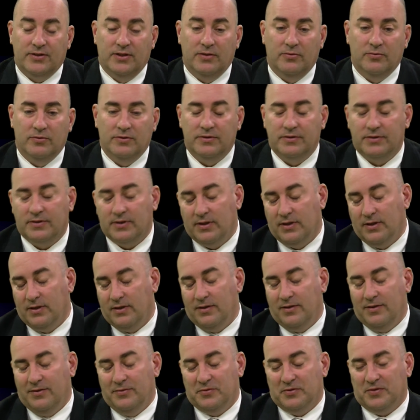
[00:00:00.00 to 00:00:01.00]
it was
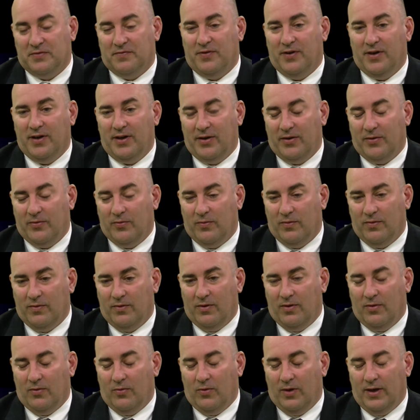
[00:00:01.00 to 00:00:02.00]
a funny
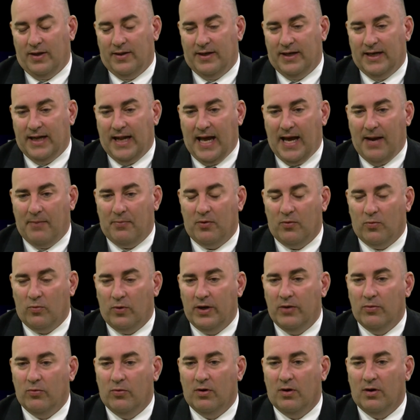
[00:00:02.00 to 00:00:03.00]
way that it happened.
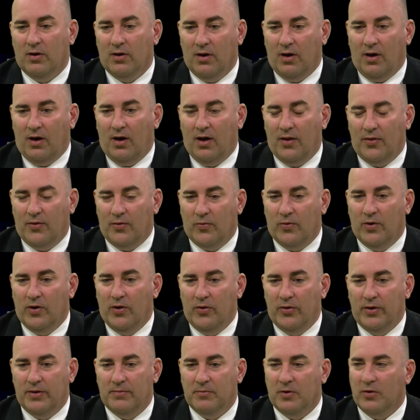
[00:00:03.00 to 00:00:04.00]
We were on the
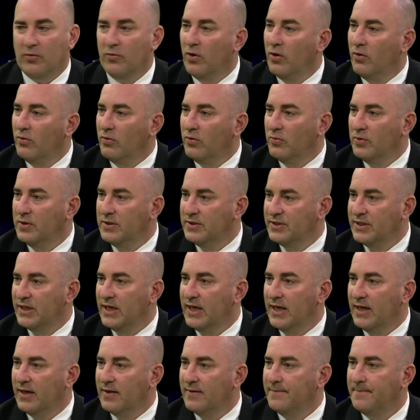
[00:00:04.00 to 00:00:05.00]
road in Monroe,
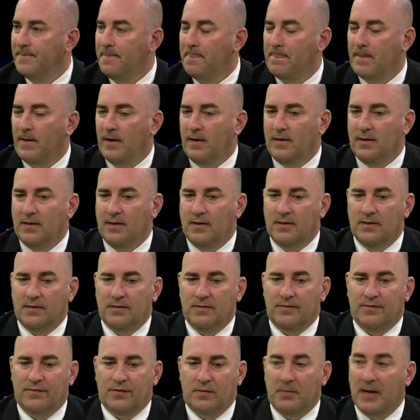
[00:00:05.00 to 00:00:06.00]
Louisiana,
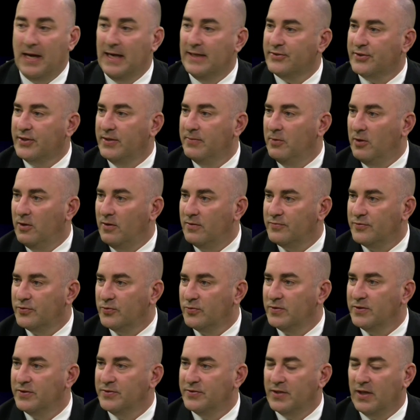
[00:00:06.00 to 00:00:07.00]
for basketball.
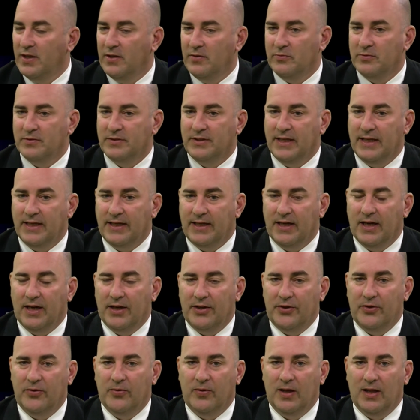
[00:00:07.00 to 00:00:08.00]
Georgia Southern was taking
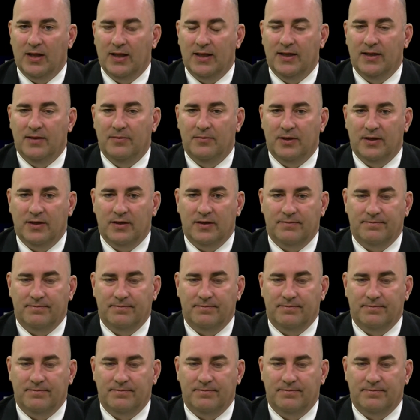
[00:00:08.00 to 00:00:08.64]
on ULM in a